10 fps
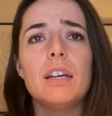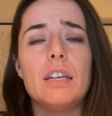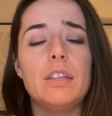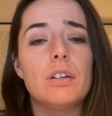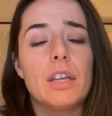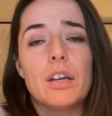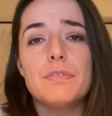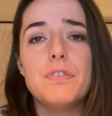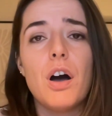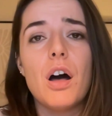either like a
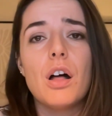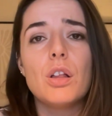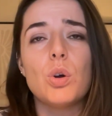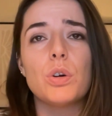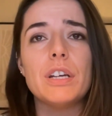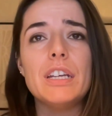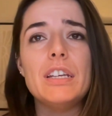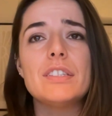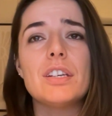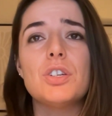fall or an
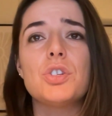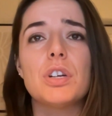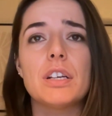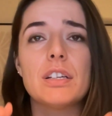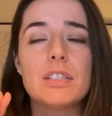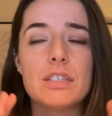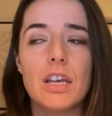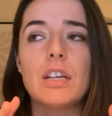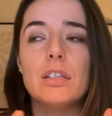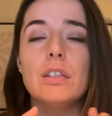eccentric
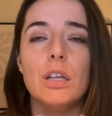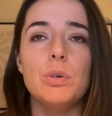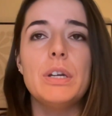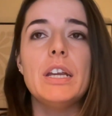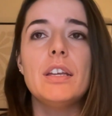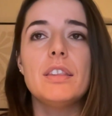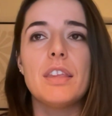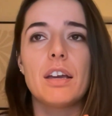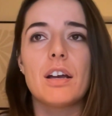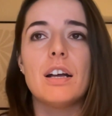sudden loading
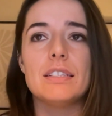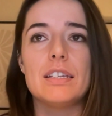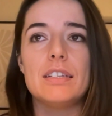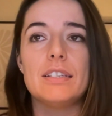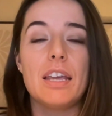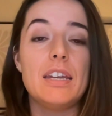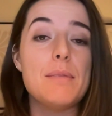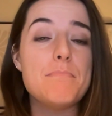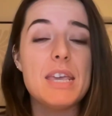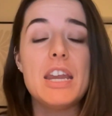that causes an
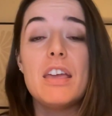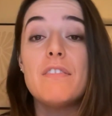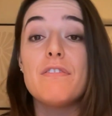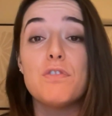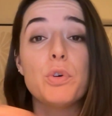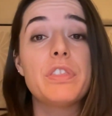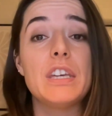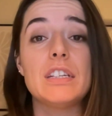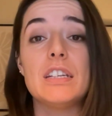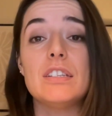immediate full
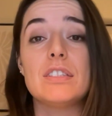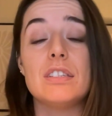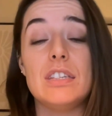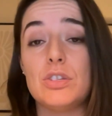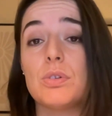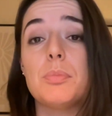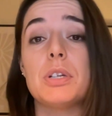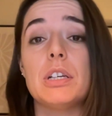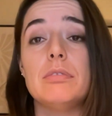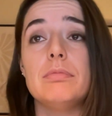thickness
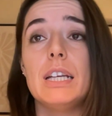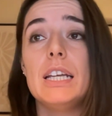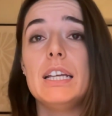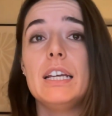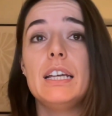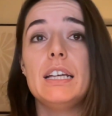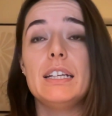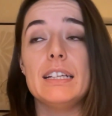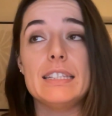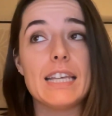disruption.
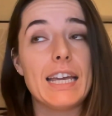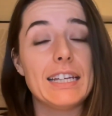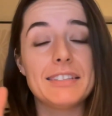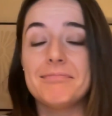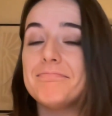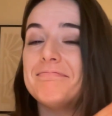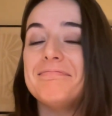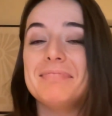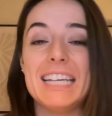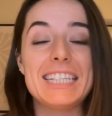It's like,
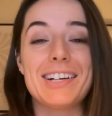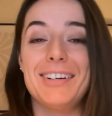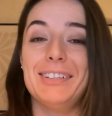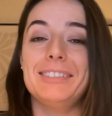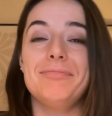it's gone.